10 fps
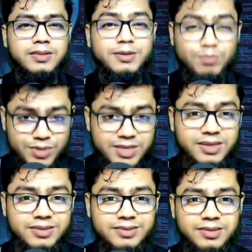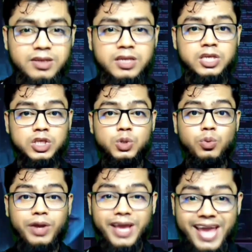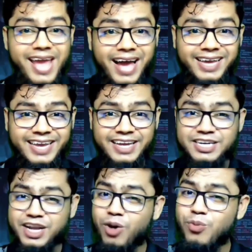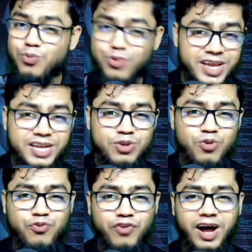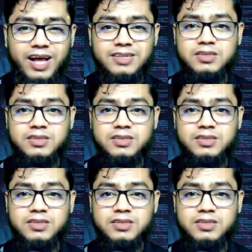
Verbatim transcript: That means your AI can now read your files,